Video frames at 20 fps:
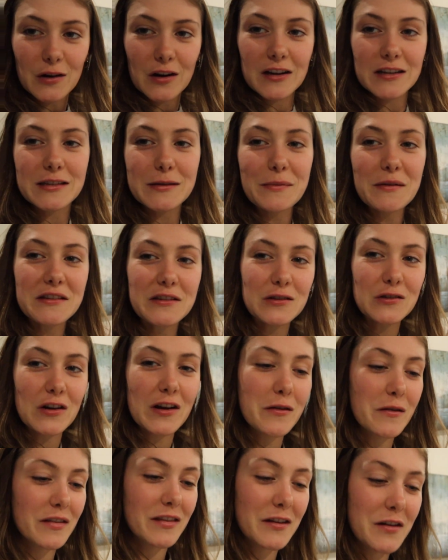Christmas
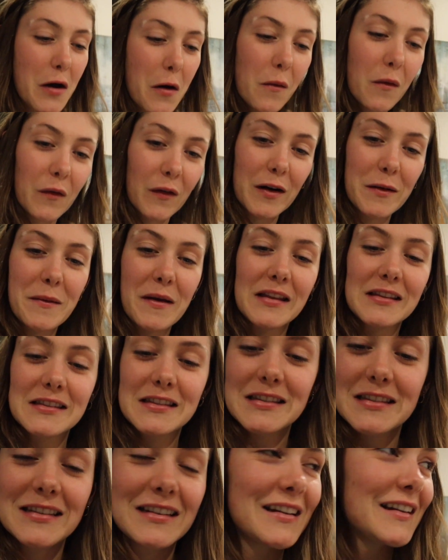tree with no
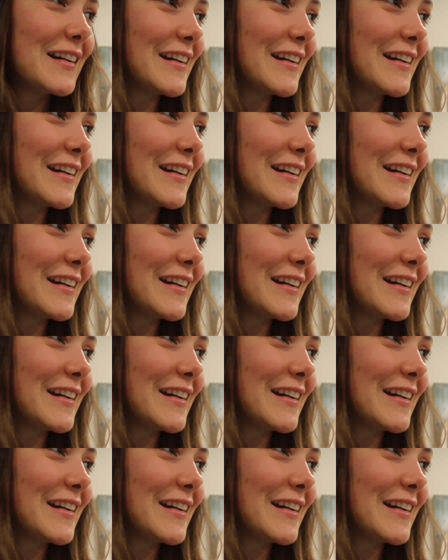ornaments.